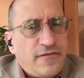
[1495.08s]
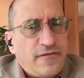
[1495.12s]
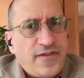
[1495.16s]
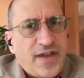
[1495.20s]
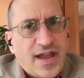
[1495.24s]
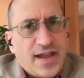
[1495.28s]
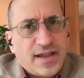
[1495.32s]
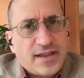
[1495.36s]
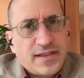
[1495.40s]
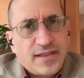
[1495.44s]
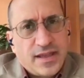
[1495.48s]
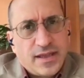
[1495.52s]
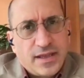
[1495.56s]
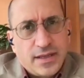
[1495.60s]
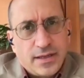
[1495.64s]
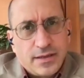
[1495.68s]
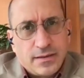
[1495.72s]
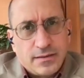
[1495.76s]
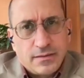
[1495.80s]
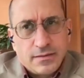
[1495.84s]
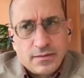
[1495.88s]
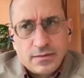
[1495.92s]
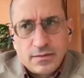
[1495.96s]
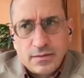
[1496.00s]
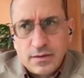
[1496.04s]
the fact
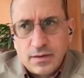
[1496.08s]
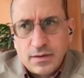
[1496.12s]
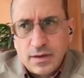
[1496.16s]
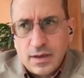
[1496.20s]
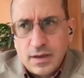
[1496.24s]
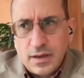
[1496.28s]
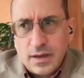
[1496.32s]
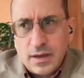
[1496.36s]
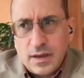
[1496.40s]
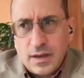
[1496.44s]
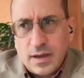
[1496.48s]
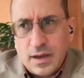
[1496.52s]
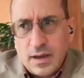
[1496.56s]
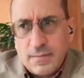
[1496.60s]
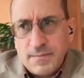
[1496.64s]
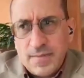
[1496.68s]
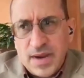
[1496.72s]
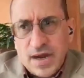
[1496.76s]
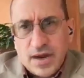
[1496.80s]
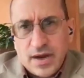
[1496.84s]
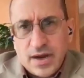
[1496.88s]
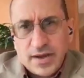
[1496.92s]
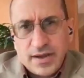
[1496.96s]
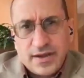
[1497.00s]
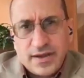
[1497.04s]
that
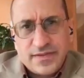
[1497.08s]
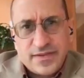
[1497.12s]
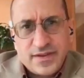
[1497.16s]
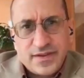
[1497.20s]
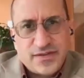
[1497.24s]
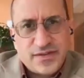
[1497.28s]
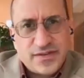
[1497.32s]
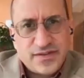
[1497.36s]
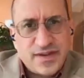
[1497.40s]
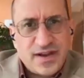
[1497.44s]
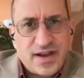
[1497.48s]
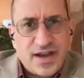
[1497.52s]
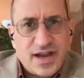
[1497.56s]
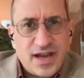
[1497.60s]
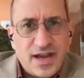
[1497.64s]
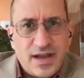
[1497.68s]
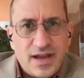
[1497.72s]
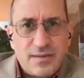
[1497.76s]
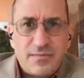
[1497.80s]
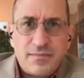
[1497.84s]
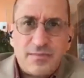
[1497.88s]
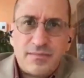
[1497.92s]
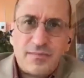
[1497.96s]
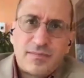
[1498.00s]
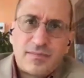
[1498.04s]
America at this
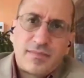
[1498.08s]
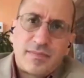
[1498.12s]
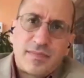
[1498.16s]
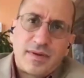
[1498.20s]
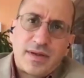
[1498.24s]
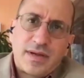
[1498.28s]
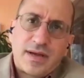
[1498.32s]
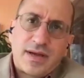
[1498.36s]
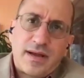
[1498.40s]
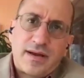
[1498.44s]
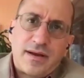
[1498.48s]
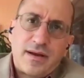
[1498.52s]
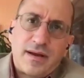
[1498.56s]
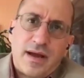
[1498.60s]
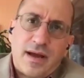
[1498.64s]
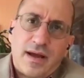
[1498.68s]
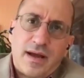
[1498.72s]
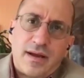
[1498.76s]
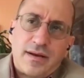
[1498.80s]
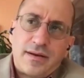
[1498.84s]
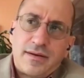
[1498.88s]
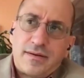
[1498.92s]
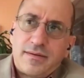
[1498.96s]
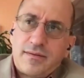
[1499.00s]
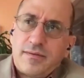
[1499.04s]
time, like at
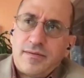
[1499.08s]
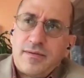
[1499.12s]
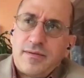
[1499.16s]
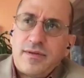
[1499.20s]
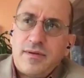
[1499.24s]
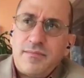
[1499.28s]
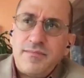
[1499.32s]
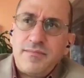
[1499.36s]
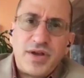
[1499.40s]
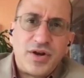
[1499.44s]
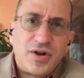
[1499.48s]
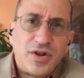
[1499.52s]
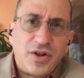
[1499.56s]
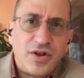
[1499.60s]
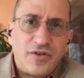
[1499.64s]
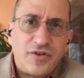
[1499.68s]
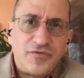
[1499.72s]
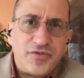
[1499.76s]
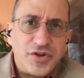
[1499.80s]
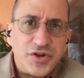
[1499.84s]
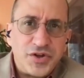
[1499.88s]
the middle